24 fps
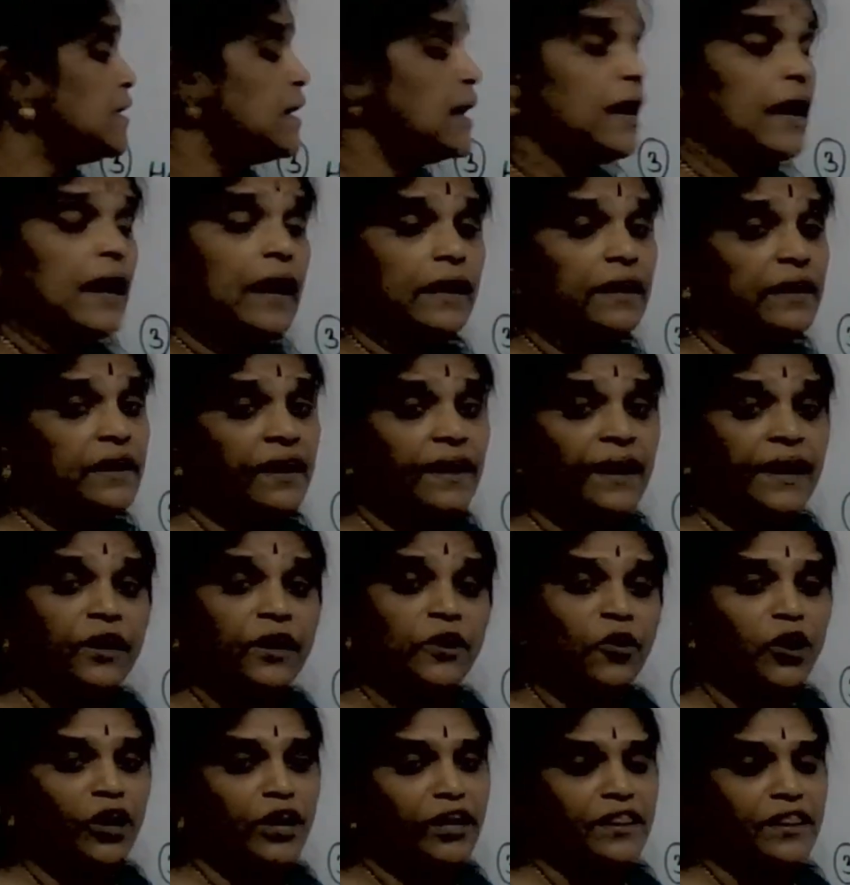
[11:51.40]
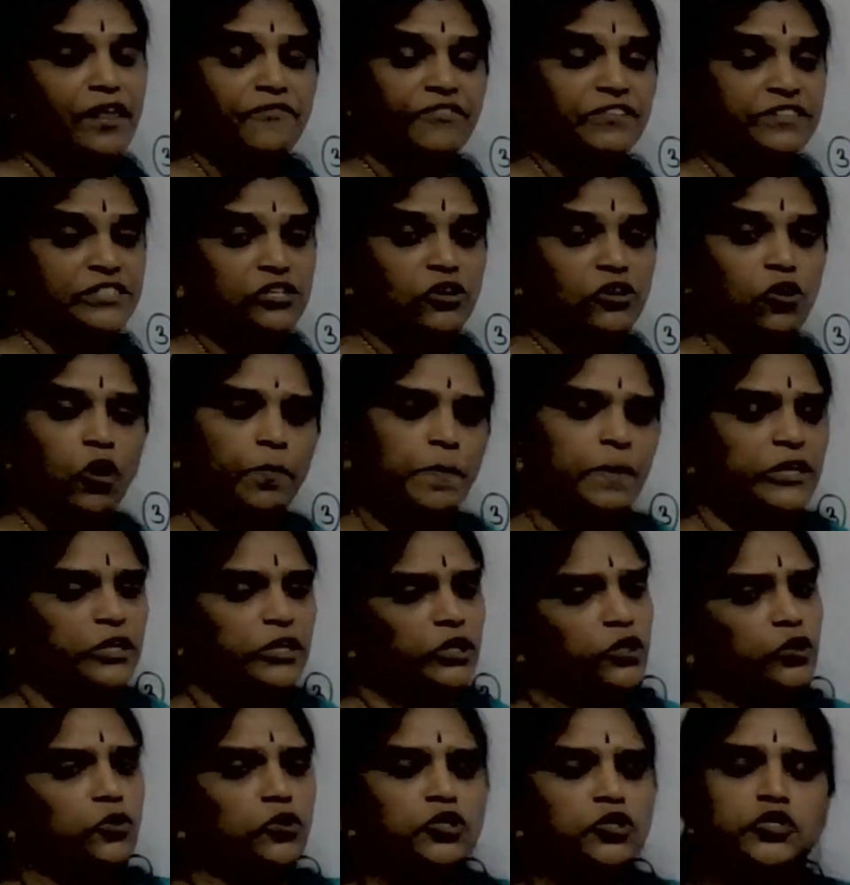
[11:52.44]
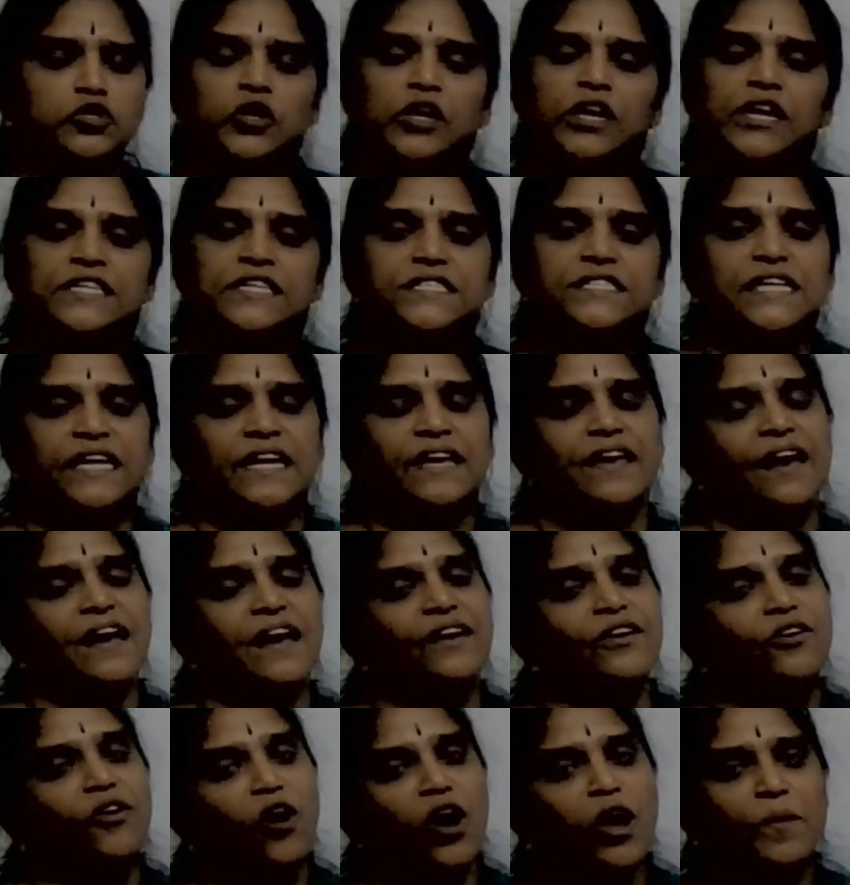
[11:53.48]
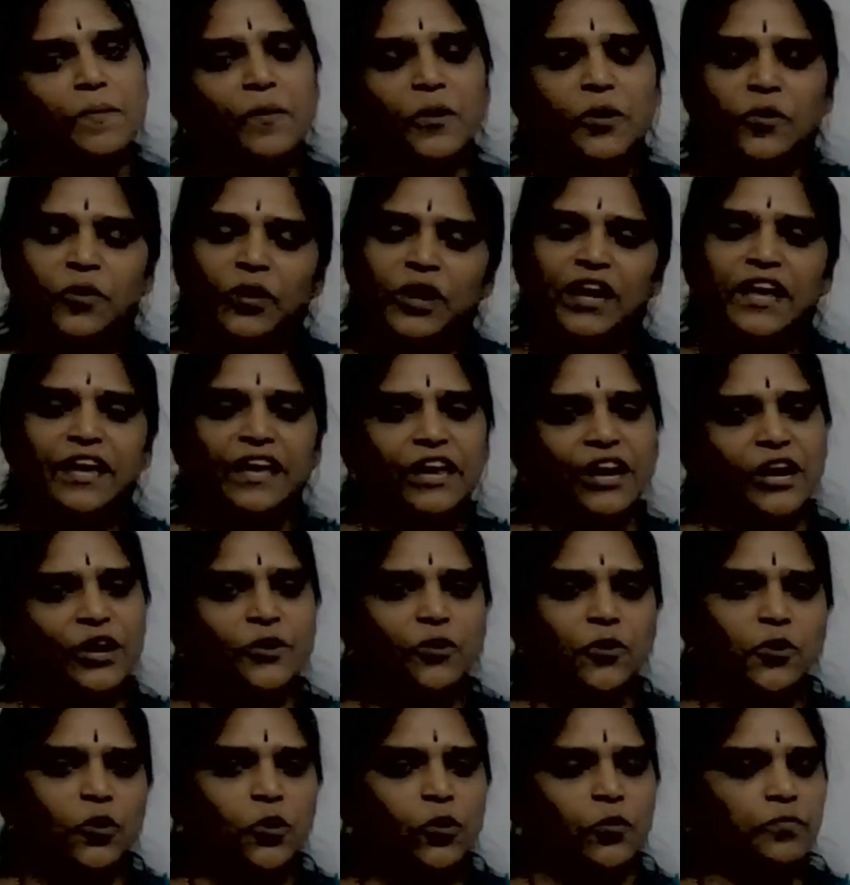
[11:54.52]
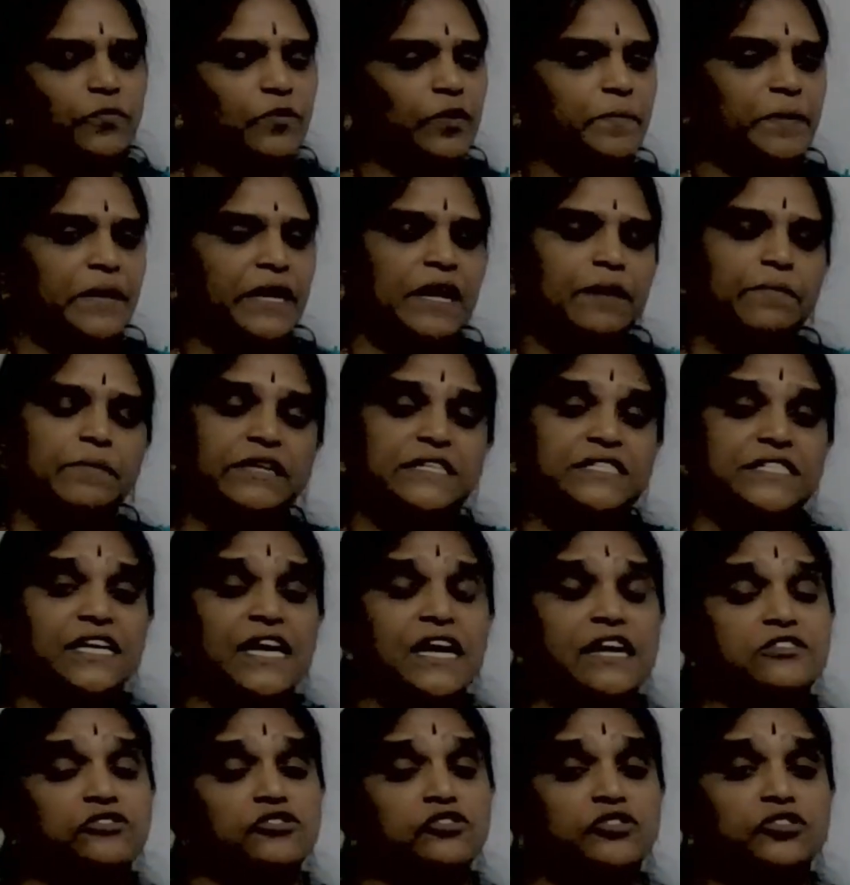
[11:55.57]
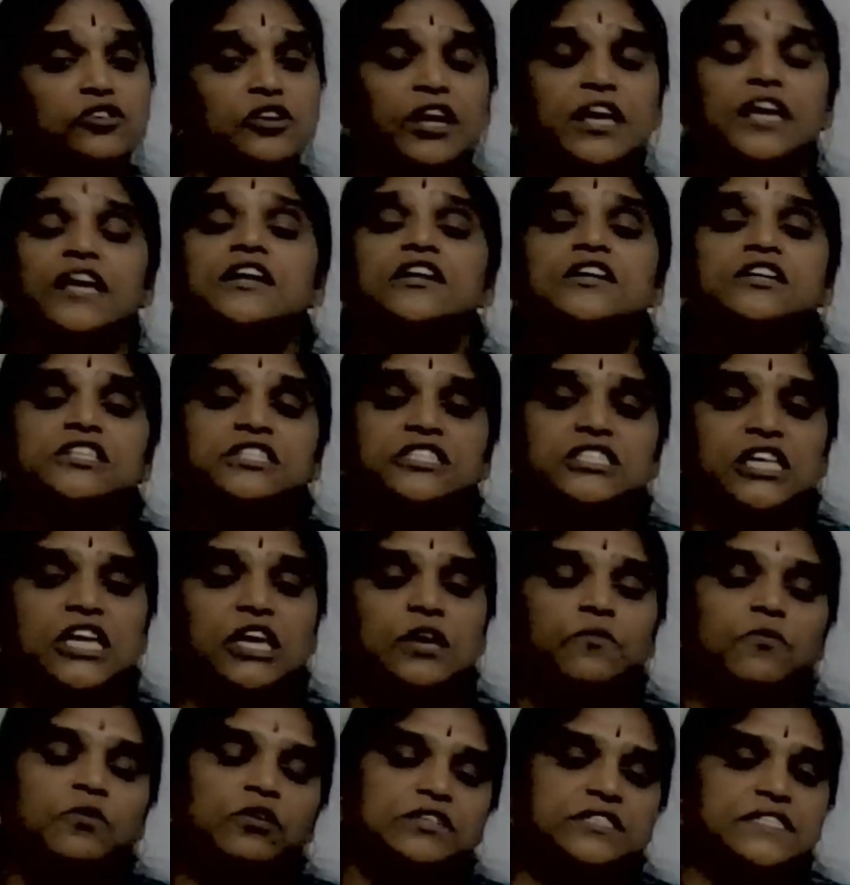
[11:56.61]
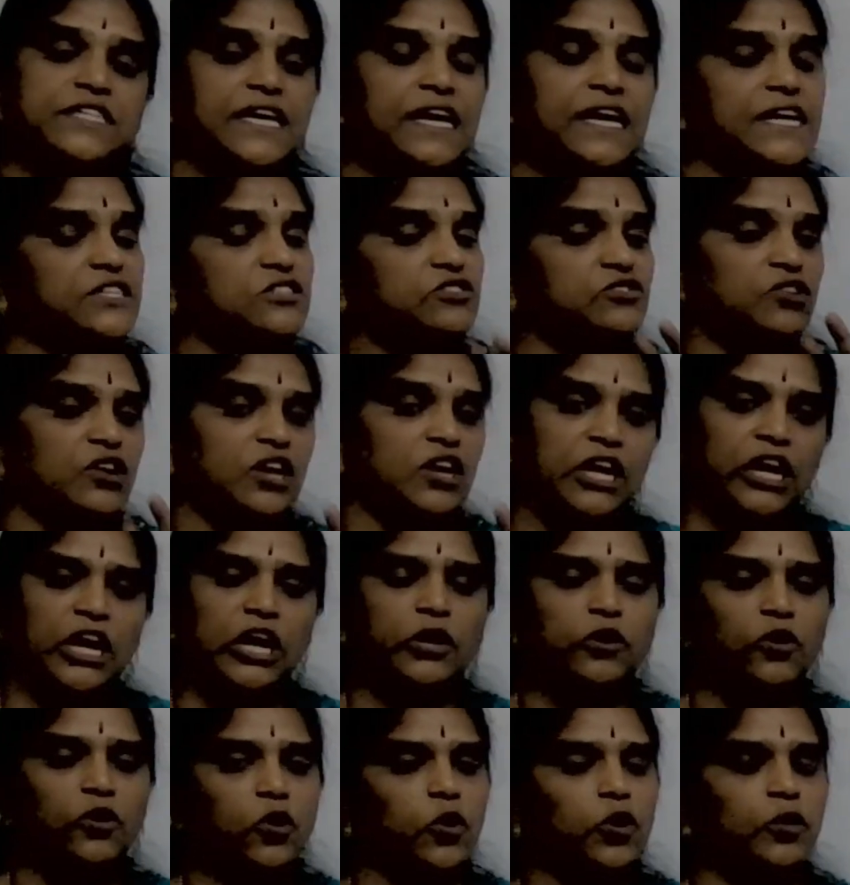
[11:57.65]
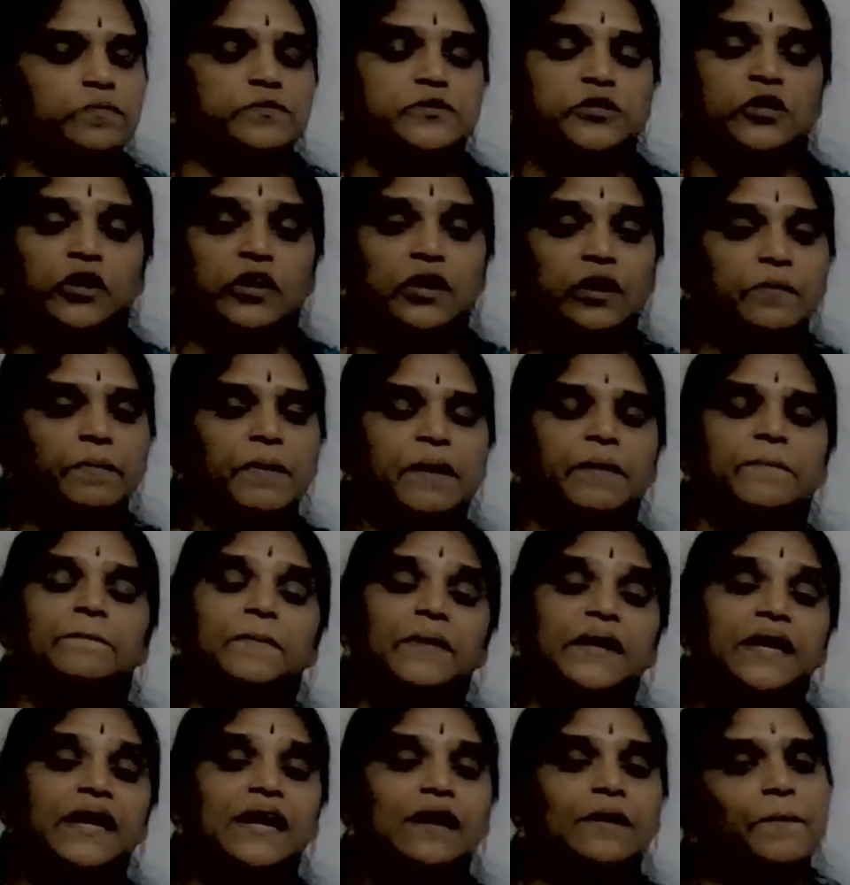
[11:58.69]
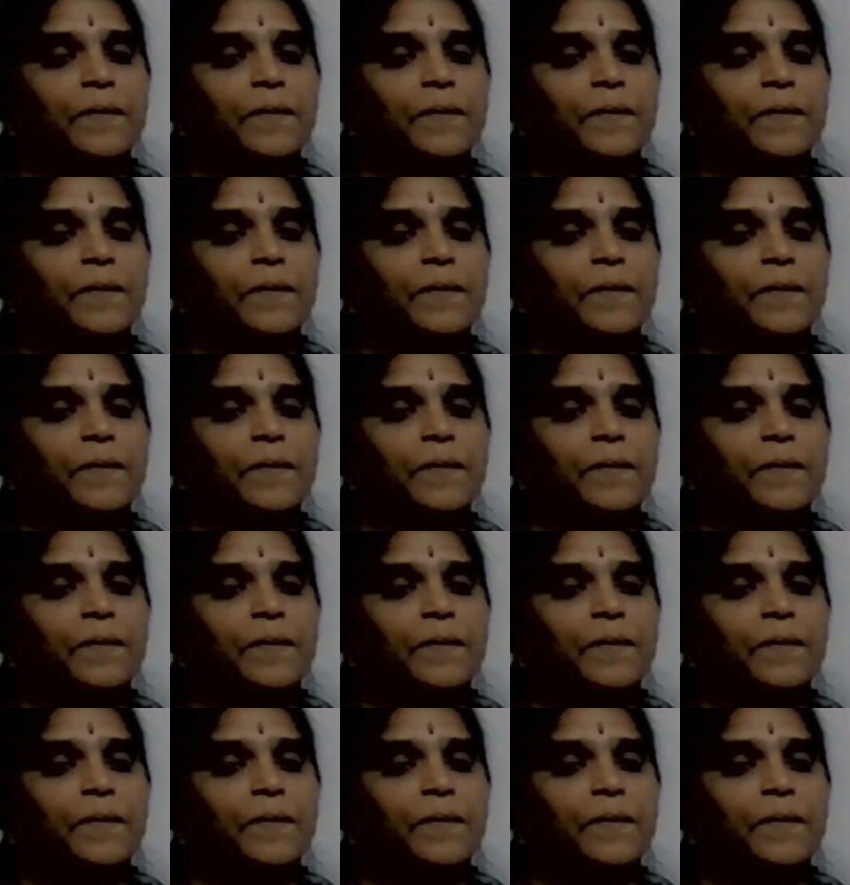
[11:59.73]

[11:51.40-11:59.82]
aldehyde only the first carbon. Usually second carbon only keto group will be coming. CH3, CO, CH3 keto group. So it will be middle